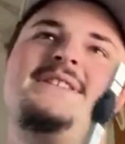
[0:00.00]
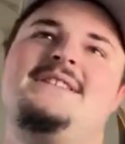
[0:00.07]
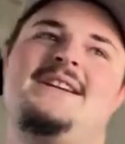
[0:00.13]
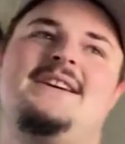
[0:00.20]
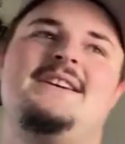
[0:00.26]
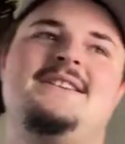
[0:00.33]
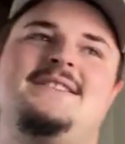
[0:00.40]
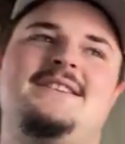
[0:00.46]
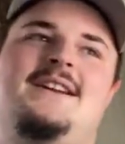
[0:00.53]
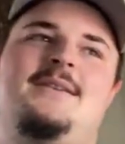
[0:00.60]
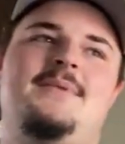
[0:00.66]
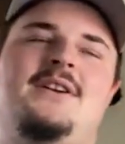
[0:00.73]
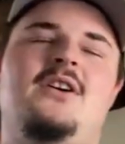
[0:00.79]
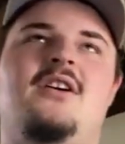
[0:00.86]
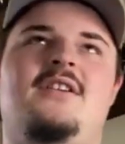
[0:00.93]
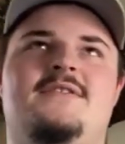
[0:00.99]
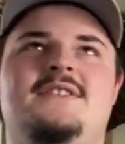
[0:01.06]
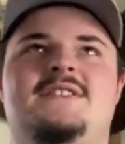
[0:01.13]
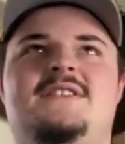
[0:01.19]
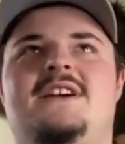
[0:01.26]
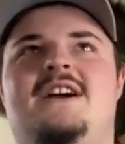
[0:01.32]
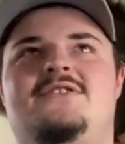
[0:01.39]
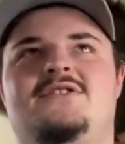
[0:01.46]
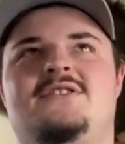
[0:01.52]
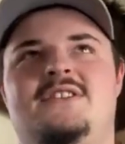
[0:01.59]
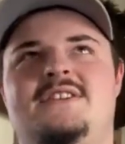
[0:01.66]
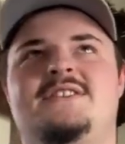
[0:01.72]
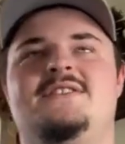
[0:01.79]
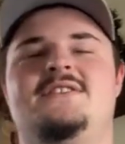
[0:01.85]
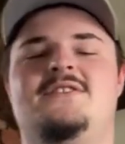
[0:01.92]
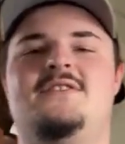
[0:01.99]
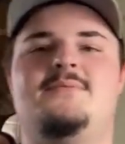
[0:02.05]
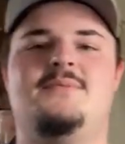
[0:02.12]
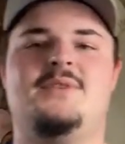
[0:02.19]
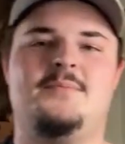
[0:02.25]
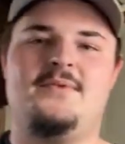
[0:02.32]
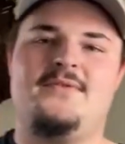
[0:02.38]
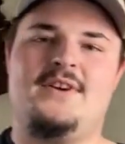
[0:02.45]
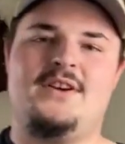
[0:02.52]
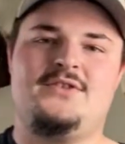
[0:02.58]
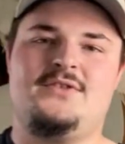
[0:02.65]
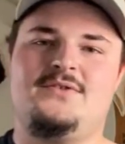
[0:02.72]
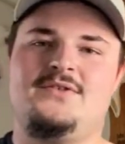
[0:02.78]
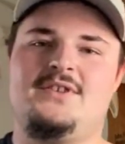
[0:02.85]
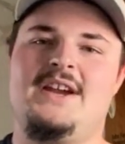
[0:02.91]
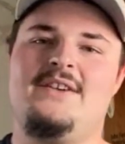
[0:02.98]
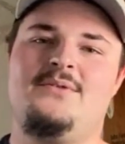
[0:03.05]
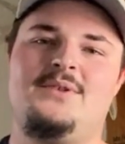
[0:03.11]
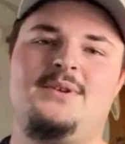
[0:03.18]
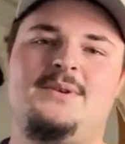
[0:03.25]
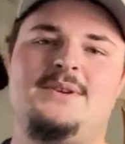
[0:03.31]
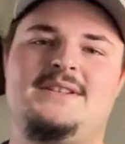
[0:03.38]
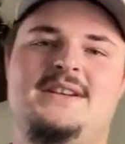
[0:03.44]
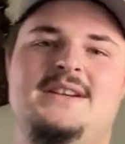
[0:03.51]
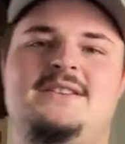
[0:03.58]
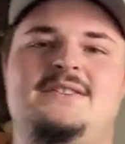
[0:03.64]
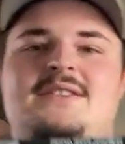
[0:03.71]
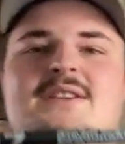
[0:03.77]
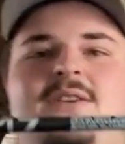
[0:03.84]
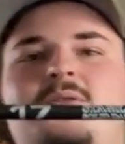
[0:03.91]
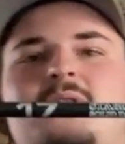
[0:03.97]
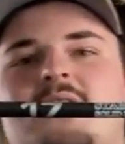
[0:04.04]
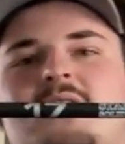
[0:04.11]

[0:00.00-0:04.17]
says, and I mean, obviously I should listen to them, they're professionals. Everyone always says, you know,